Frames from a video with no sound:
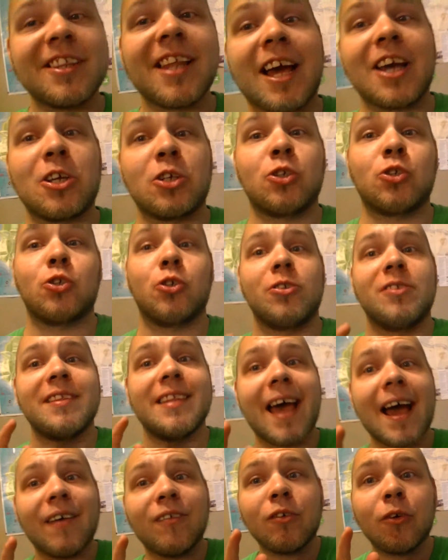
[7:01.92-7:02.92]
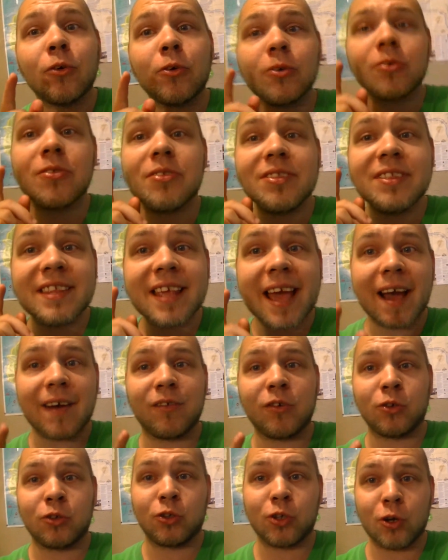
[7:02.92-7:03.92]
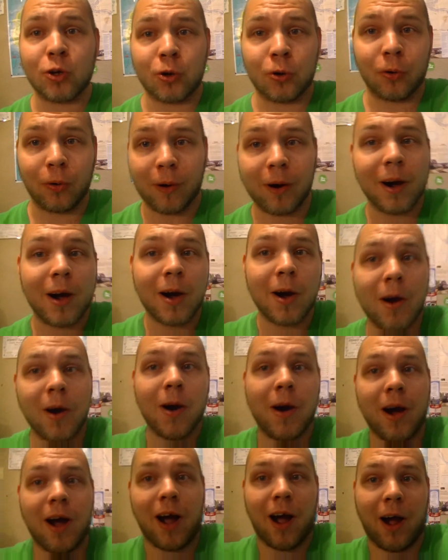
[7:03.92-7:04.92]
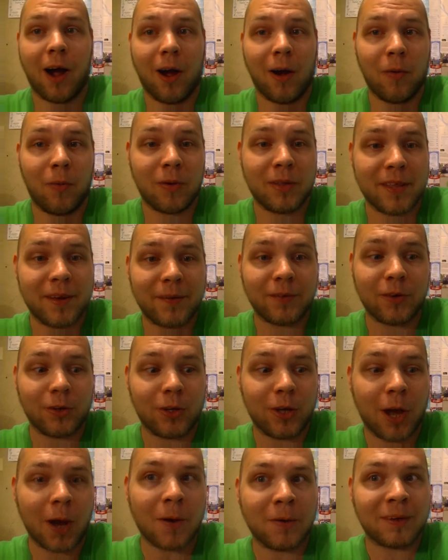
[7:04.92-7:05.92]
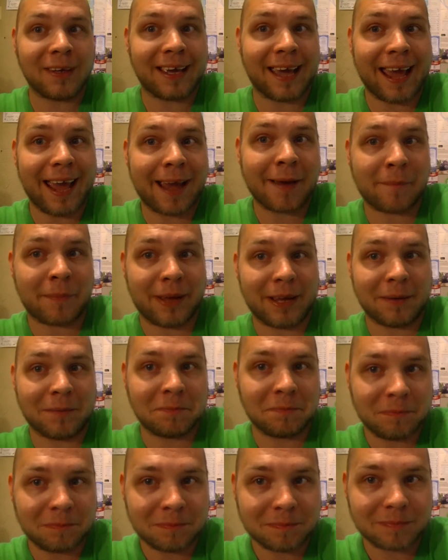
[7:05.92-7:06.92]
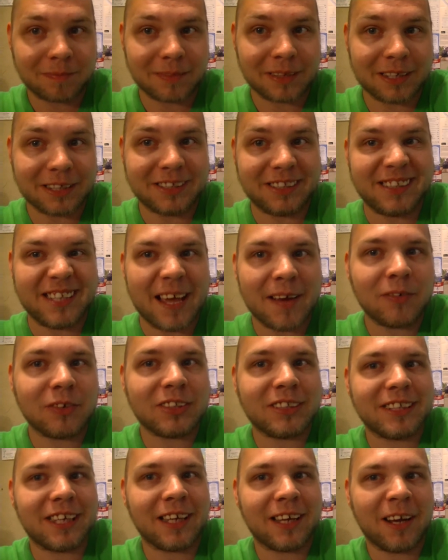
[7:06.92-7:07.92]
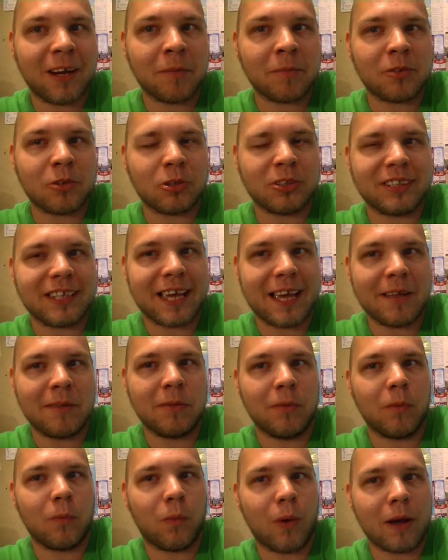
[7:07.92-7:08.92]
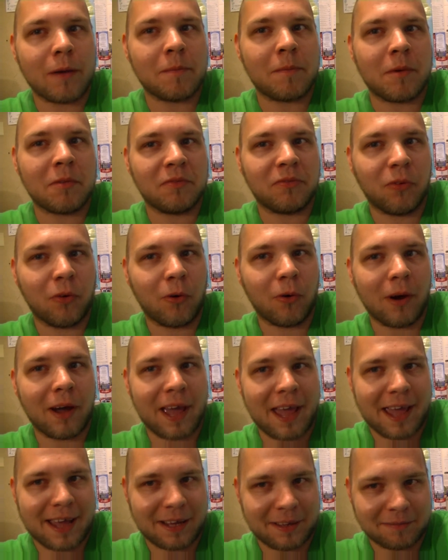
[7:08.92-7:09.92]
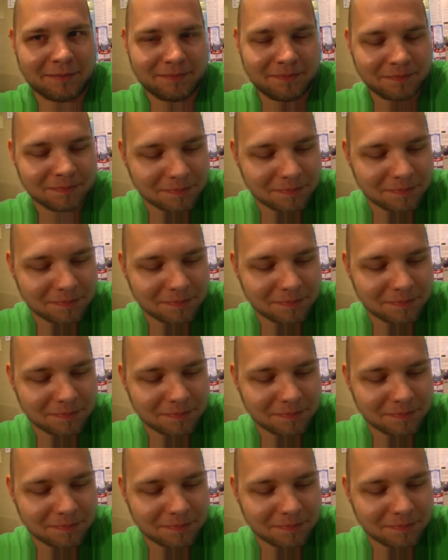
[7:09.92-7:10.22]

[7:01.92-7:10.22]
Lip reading: that you should never do whenever you're going camping is never set up your tent right beforehand.